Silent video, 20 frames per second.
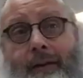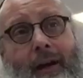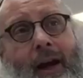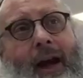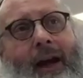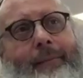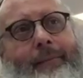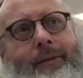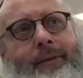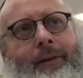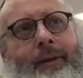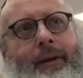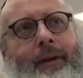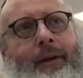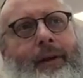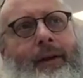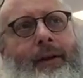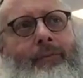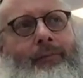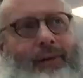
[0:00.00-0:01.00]
times
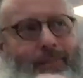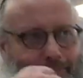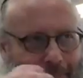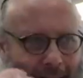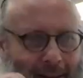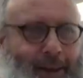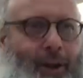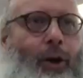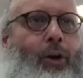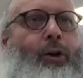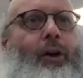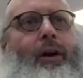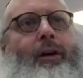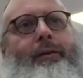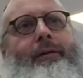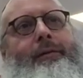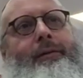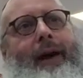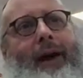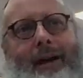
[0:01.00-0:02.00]
with
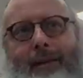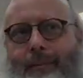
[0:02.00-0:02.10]
bitachon and